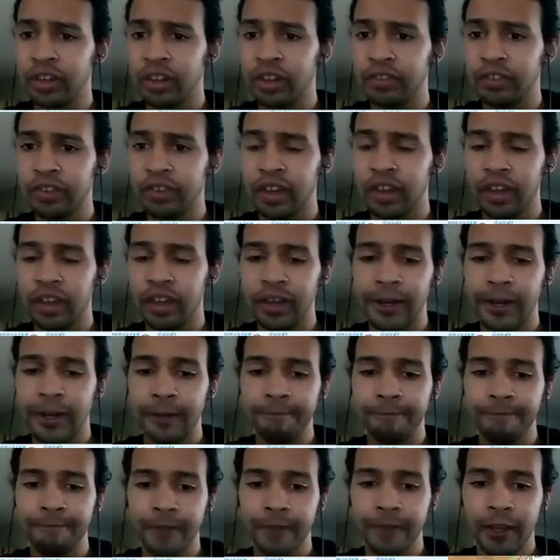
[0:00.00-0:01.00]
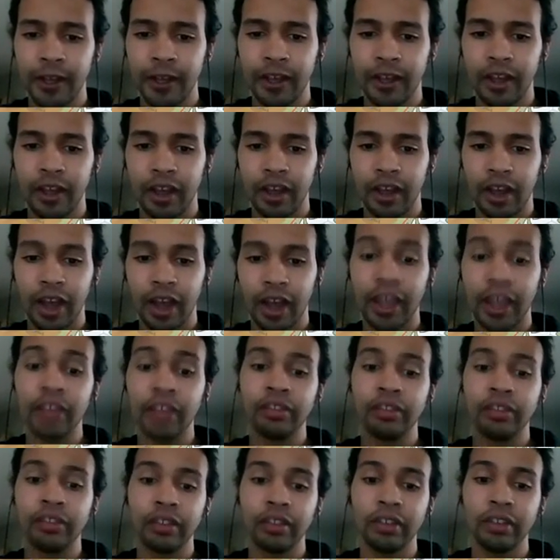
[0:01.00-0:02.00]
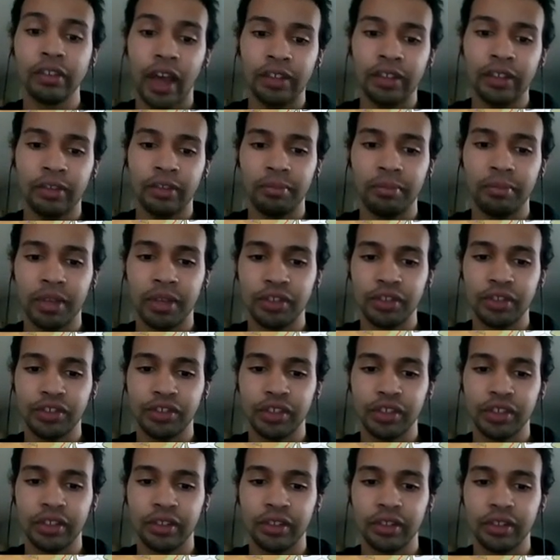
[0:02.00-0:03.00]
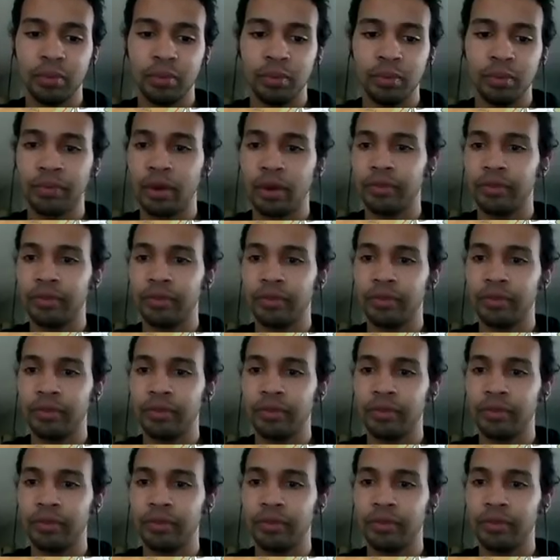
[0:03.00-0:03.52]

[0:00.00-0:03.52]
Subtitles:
can I say? I guess I need to mention, before I